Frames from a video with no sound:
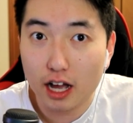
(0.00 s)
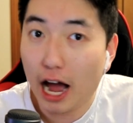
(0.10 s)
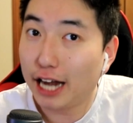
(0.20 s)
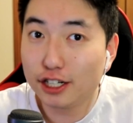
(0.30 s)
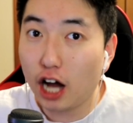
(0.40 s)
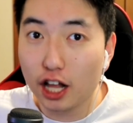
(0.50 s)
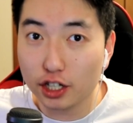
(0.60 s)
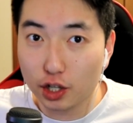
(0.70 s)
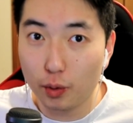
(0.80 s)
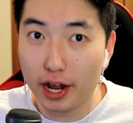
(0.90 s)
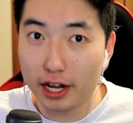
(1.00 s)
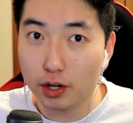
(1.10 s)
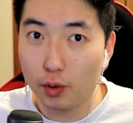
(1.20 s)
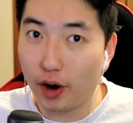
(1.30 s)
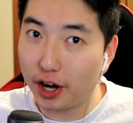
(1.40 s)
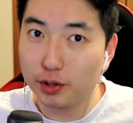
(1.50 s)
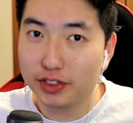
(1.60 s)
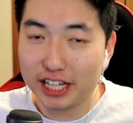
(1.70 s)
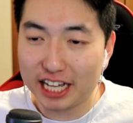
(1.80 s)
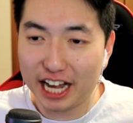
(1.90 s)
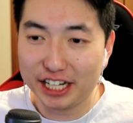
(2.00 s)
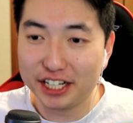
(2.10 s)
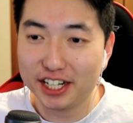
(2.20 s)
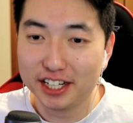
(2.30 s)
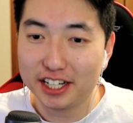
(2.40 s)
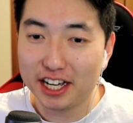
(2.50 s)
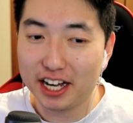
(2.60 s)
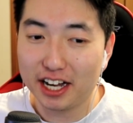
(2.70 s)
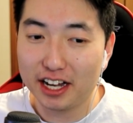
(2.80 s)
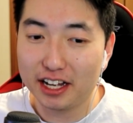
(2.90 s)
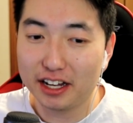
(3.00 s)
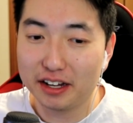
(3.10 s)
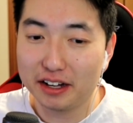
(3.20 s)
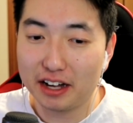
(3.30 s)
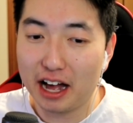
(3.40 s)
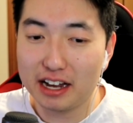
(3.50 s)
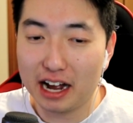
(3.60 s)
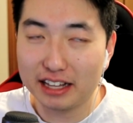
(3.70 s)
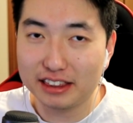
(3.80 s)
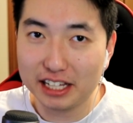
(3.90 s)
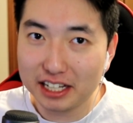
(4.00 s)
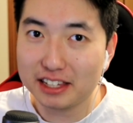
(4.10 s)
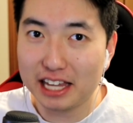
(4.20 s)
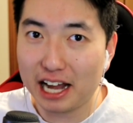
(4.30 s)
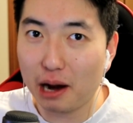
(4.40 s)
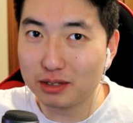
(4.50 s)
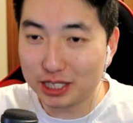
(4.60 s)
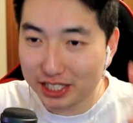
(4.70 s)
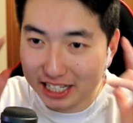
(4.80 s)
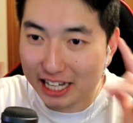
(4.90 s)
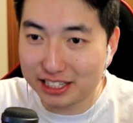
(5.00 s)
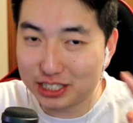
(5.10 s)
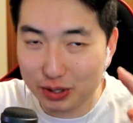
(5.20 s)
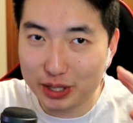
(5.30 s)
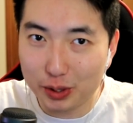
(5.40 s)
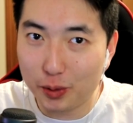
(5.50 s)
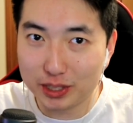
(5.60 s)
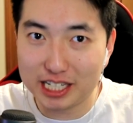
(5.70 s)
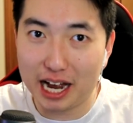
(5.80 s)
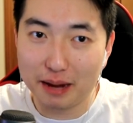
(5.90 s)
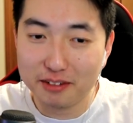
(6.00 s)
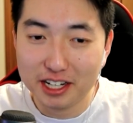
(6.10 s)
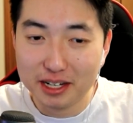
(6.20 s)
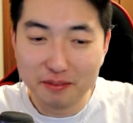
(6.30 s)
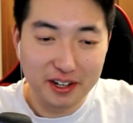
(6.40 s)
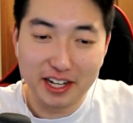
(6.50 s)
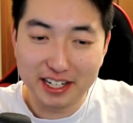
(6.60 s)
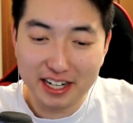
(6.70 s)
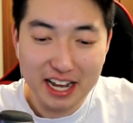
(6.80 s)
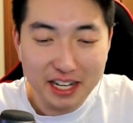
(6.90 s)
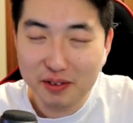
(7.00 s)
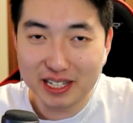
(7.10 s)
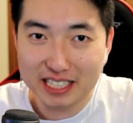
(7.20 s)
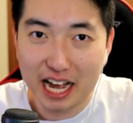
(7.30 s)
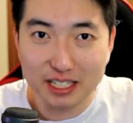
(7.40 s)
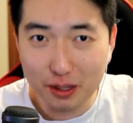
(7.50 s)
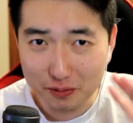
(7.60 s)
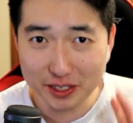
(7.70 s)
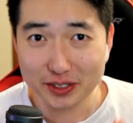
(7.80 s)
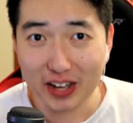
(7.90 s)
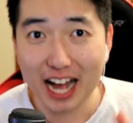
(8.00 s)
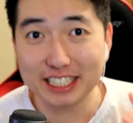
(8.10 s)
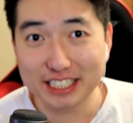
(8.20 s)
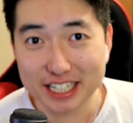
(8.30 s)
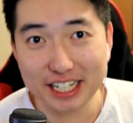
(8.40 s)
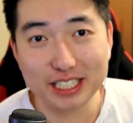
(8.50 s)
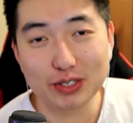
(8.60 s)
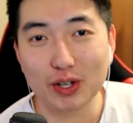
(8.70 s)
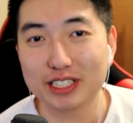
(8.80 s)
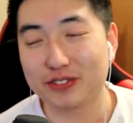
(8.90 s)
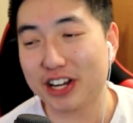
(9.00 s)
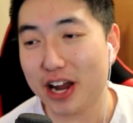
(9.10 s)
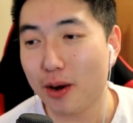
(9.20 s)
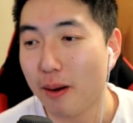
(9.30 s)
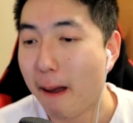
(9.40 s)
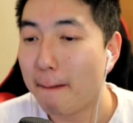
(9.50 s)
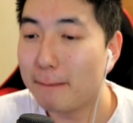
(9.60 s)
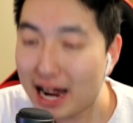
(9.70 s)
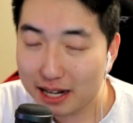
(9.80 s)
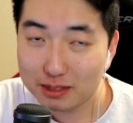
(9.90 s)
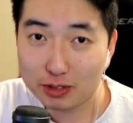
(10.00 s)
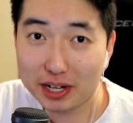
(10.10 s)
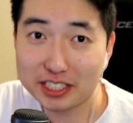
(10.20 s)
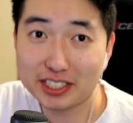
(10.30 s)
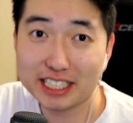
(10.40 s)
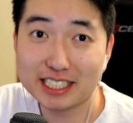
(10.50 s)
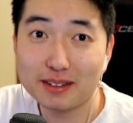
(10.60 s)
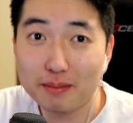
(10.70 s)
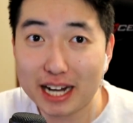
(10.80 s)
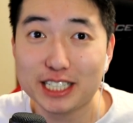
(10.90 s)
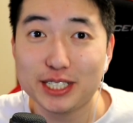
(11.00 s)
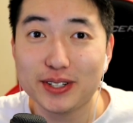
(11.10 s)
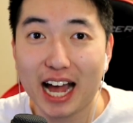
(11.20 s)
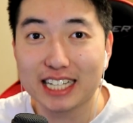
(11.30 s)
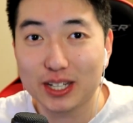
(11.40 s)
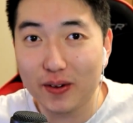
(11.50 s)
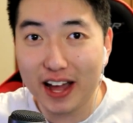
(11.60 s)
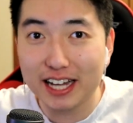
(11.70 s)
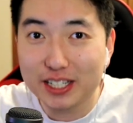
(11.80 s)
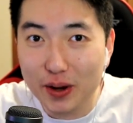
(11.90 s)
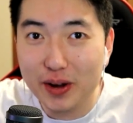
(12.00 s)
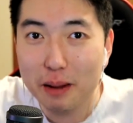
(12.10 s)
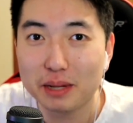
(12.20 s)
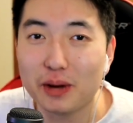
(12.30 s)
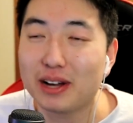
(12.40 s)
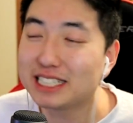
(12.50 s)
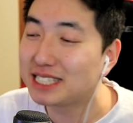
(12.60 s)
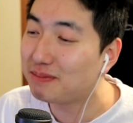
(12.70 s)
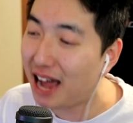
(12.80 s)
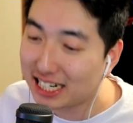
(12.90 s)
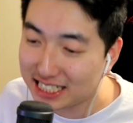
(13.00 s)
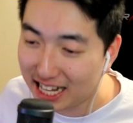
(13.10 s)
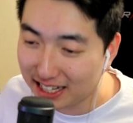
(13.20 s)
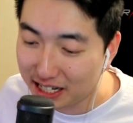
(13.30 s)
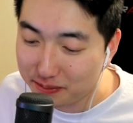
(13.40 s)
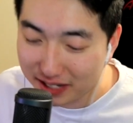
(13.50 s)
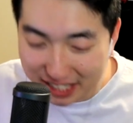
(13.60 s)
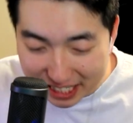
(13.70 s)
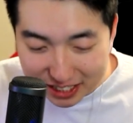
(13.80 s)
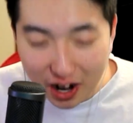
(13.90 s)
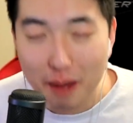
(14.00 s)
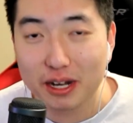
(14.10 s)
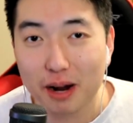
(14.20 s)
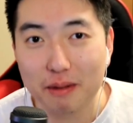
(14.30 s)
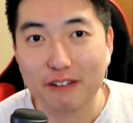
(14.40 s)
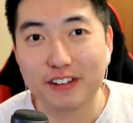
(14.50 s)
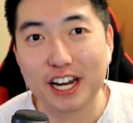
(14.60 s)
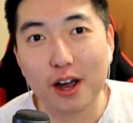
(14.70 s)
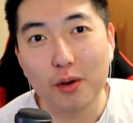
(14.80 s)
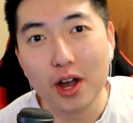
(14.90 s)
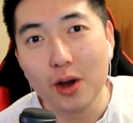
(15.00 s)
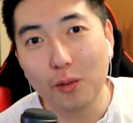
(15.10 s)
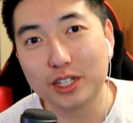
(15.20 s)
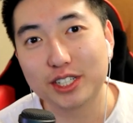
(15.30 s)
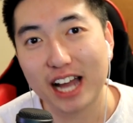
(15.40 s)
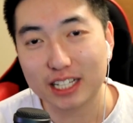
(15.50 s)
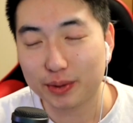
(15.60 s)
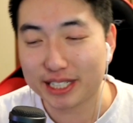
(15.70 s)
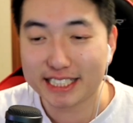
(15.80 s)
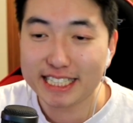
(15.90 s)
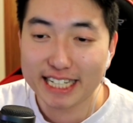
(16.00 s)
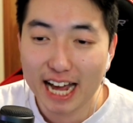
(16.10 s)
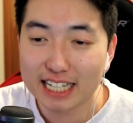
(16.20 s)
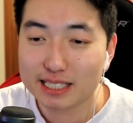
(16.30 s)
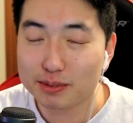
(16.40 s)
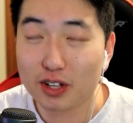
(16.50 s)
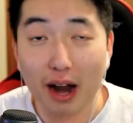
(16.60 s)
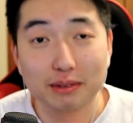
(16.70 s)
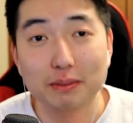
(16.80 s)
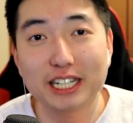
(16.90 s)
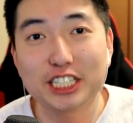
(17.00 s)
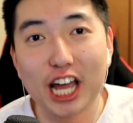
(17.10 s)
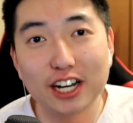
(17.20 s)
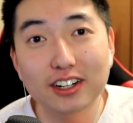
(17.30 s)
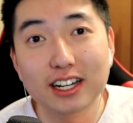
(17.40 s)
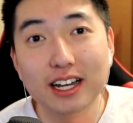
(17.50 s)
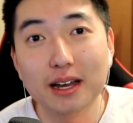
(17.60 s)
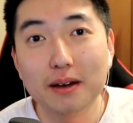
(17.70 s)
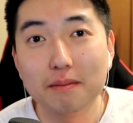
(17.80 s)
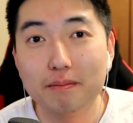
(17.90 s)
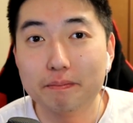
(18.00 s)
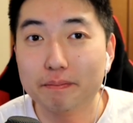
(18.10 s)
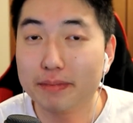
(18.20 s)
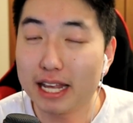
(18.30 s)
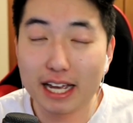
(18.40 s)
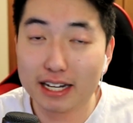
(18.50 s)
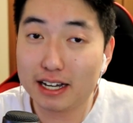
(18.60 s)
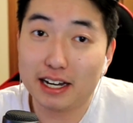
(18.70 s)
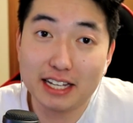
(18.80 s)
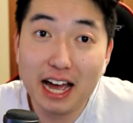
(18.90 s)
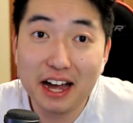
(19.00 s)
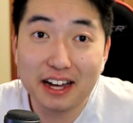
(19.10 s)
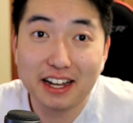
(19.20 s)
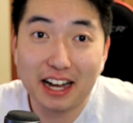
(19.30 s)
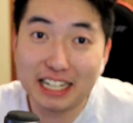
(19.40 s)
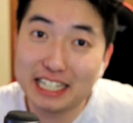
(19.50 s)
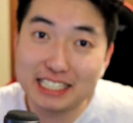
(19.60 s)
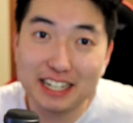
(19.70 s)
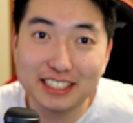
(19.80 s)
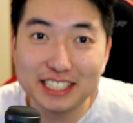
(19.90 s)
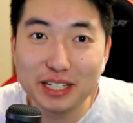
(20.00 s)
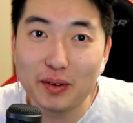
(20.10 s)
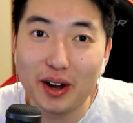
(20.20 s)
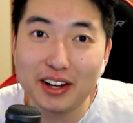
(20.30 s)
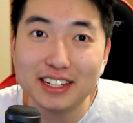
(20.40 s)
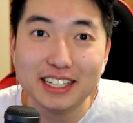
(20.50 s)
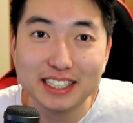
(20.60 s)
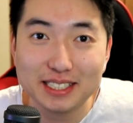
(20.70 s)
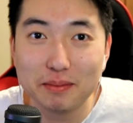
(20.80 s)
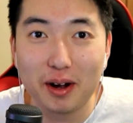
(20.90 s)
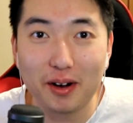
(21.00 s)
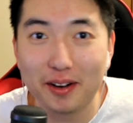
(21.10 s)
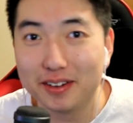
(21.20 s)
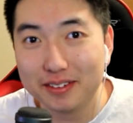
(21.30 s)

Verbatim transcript: I did not look away. Or I don't think I did. I, I think that I was looking at the screen the whole time. But anyways, guys, hopefully you guys did enjoy this video. My name is Rage Elixir. Make sure you guys go ahead, go down below and smash that like button and comment on my video what you guys want to see next. Subscribe to my channel. And uh, yeah, I guess I'll see you all tomorrow.